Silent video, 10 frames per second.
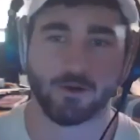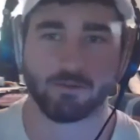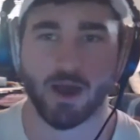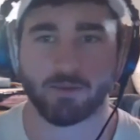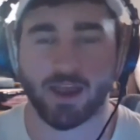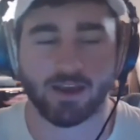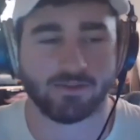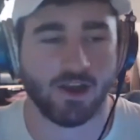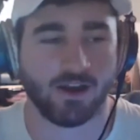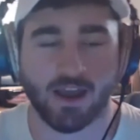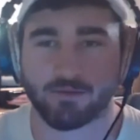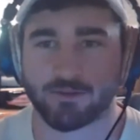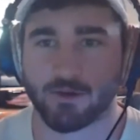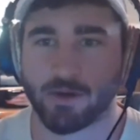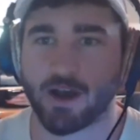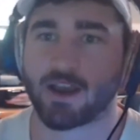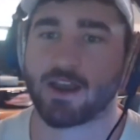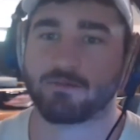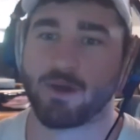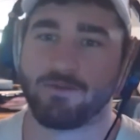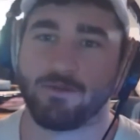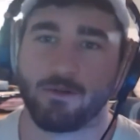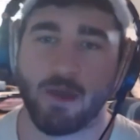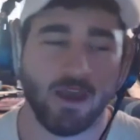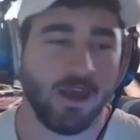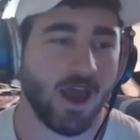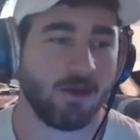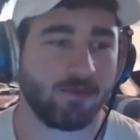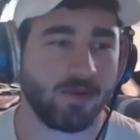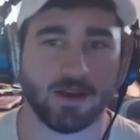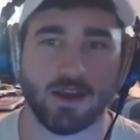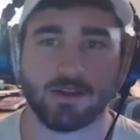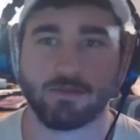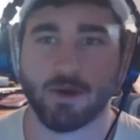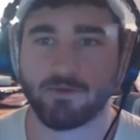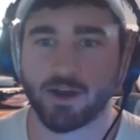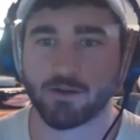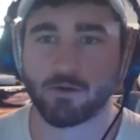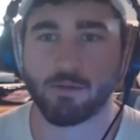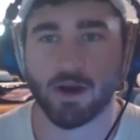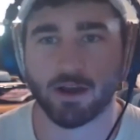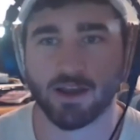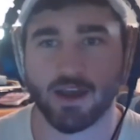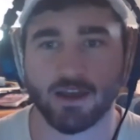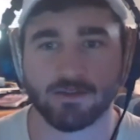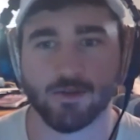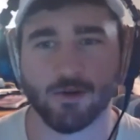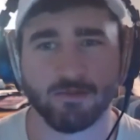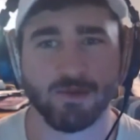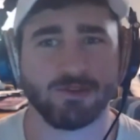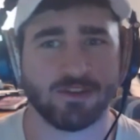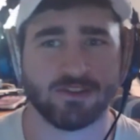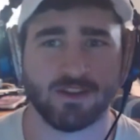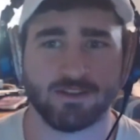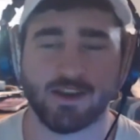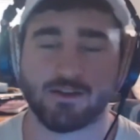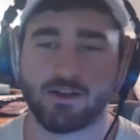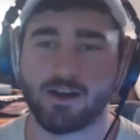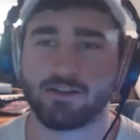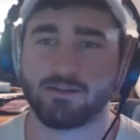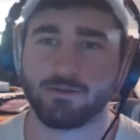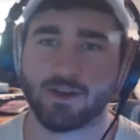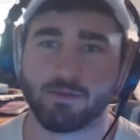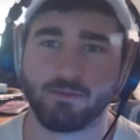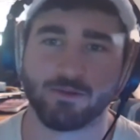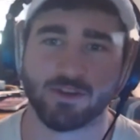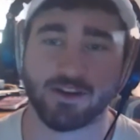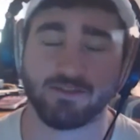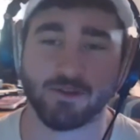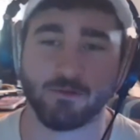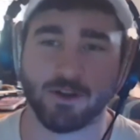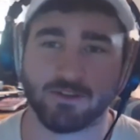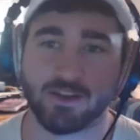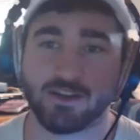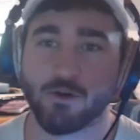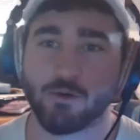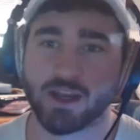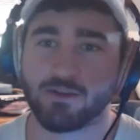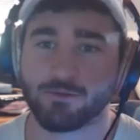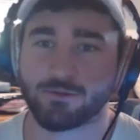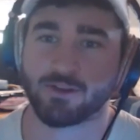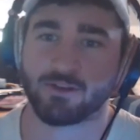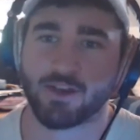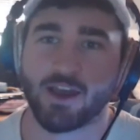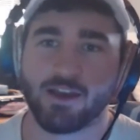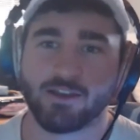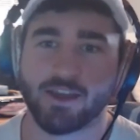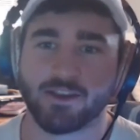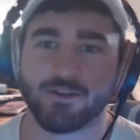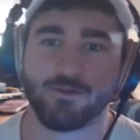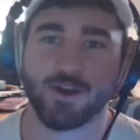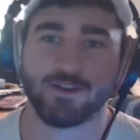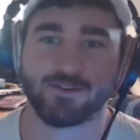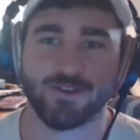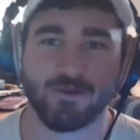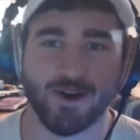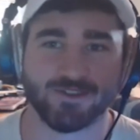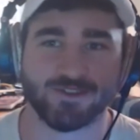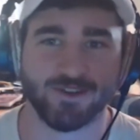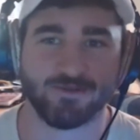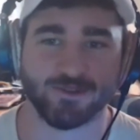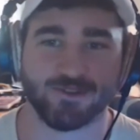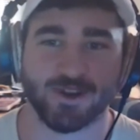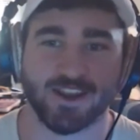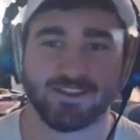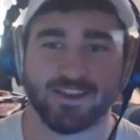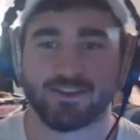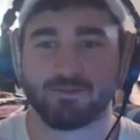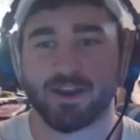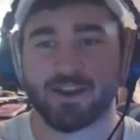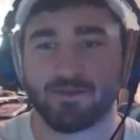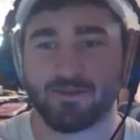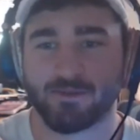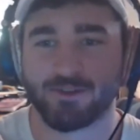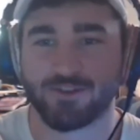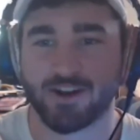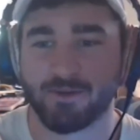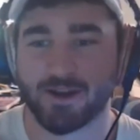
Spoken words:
Bobcast on every single podcast platform: Apple Podcast, Spotify, Google Podcast. All the music's on SoundCloud, iTunes, Apple Music, and even the ones nobody uses. Thank you so much for tuning in. Thanks, Mike. Appreciate it, man.